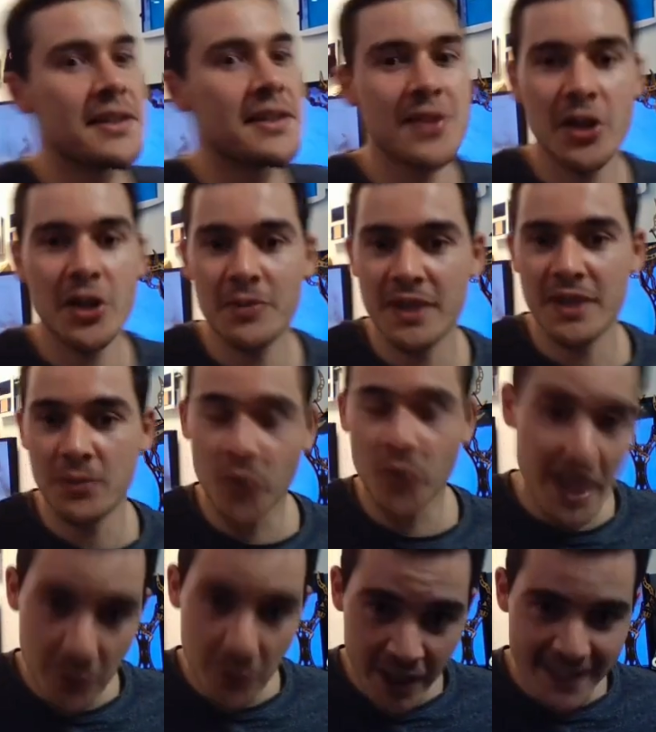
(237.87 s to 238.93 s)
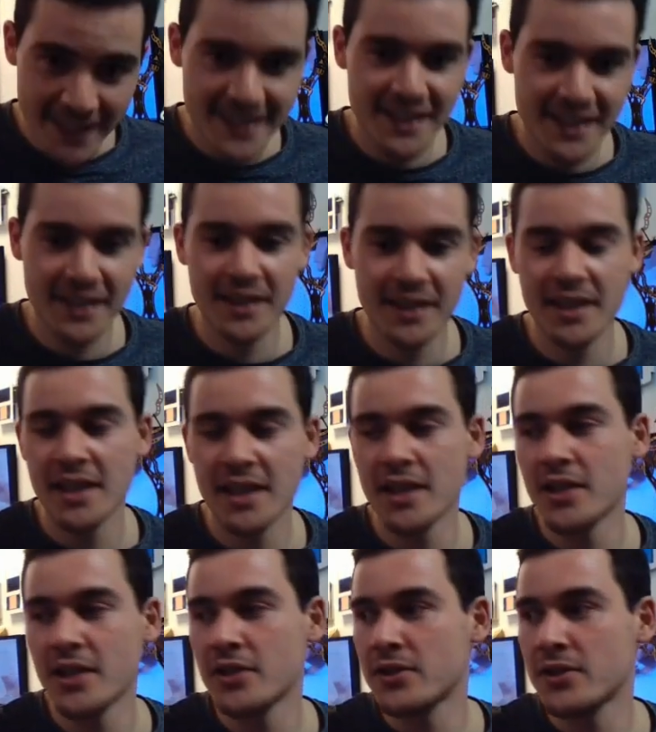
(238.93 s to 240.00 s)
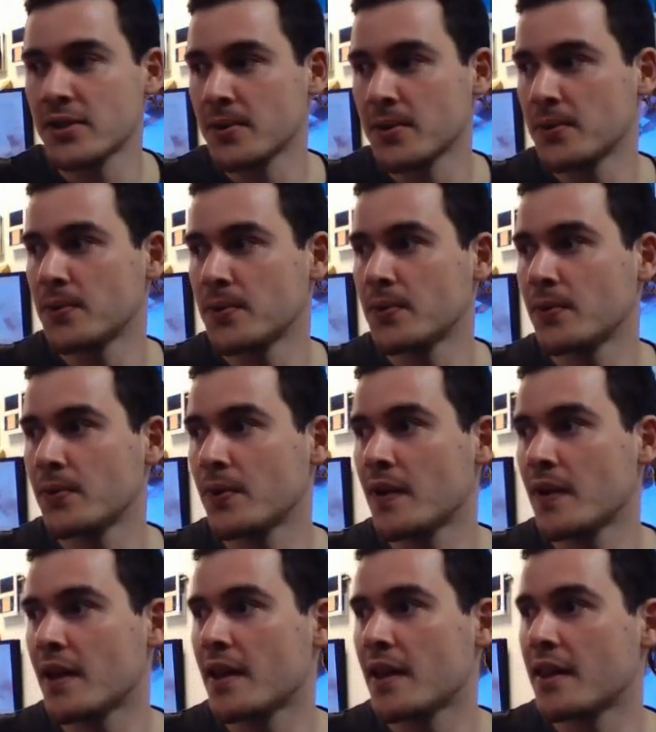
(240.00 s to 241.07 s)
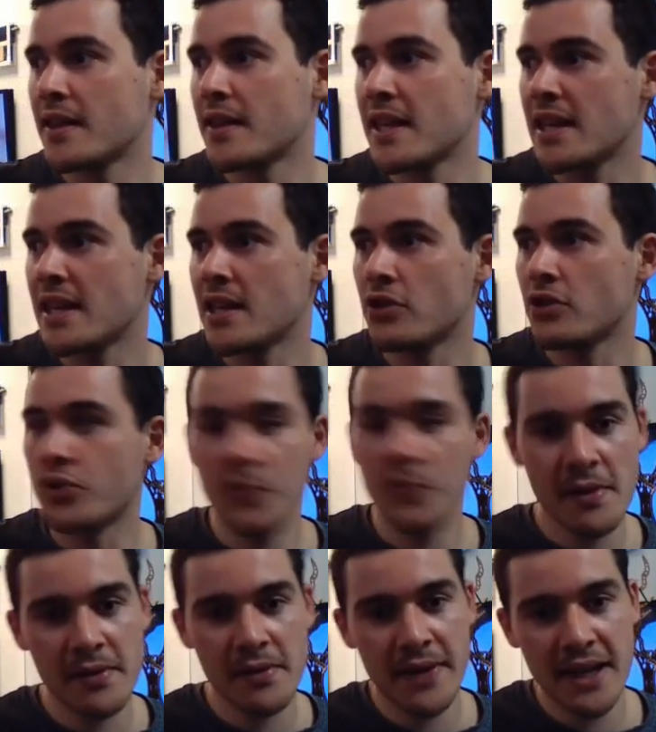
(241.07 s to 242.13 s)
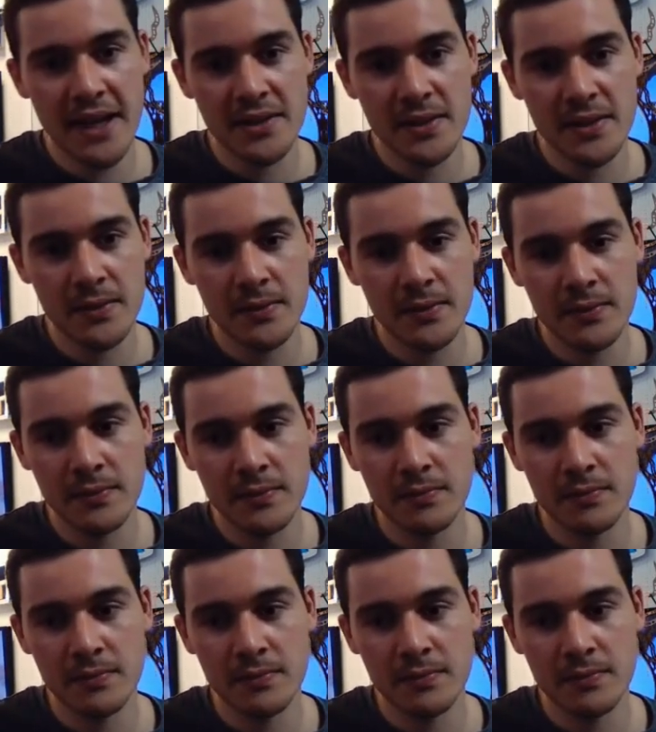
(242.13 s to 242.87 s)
determine a waypoint, to the use of that